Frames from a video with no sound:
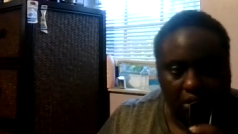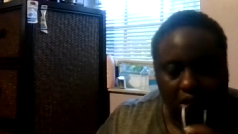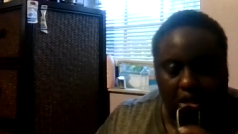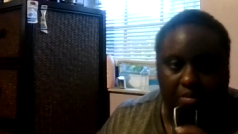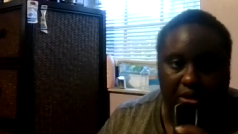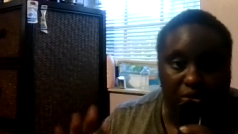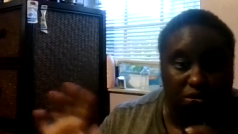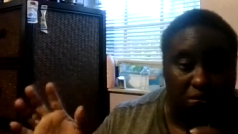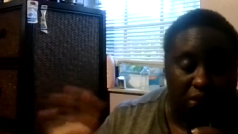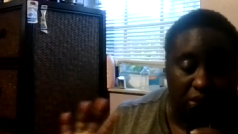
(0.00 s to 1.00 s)
Anybody who
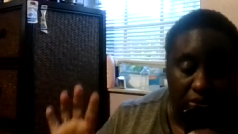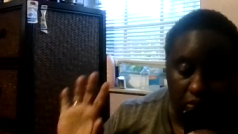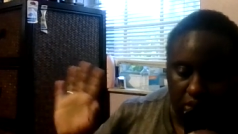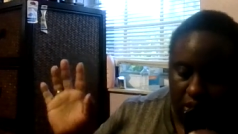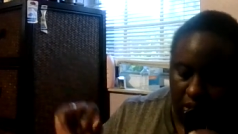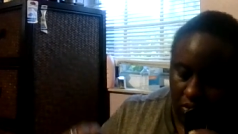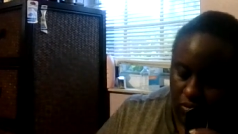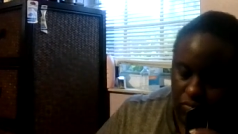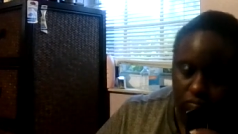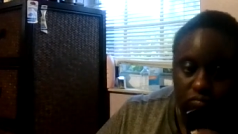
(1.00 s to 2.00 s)
said bless you, thank you.
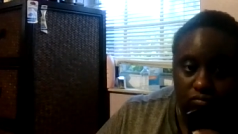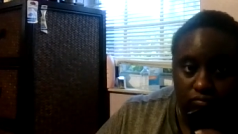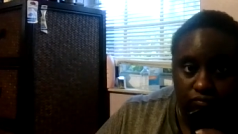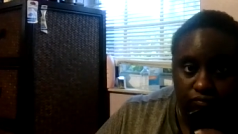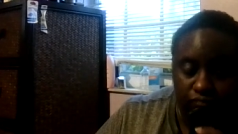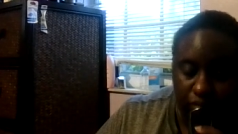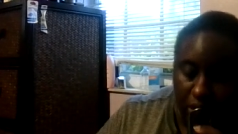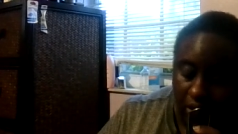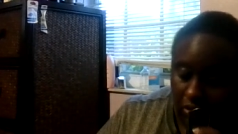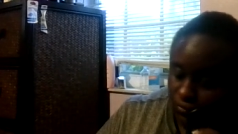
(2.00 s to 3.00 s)

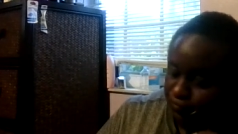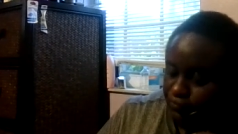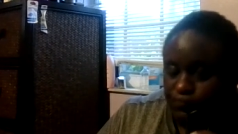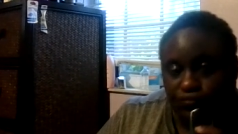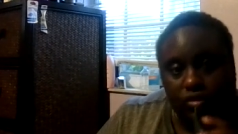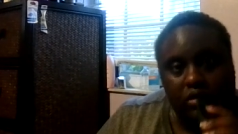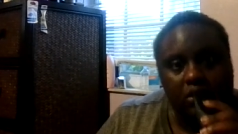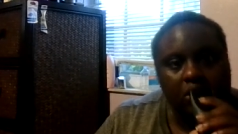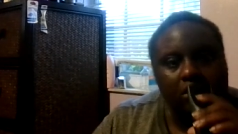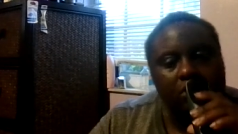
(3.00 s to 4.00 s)
Thank you
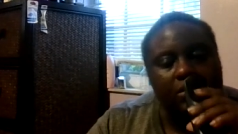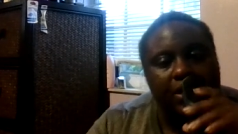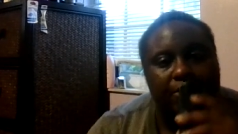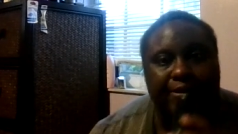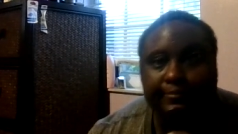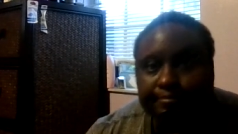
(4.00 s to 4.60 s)
anyway.